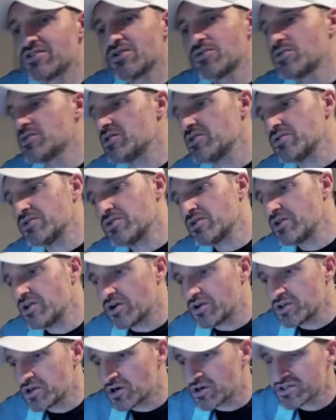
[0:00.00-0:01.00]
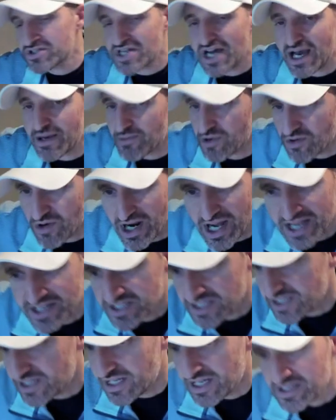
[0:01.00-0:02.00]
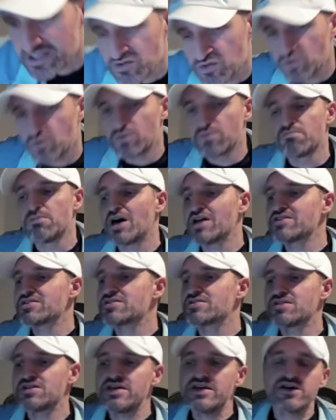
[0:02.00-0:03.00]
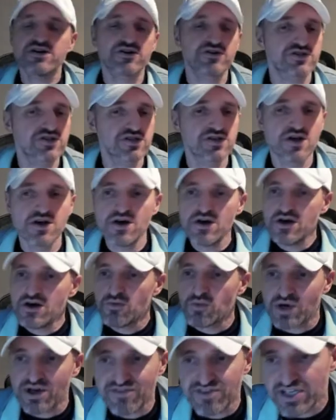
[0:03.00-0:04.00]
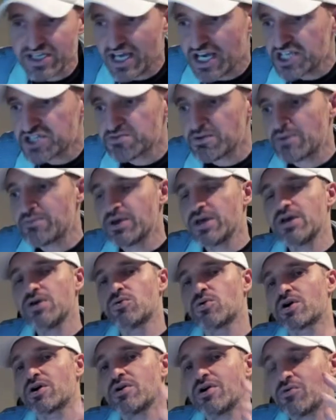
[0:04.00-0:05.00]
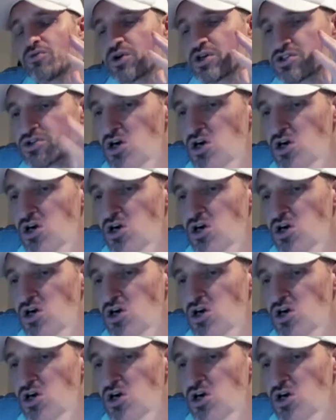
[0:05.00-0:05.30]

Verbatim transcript: to do with you. You know, your time horizon is months, years, whatever the case may be. We're, we're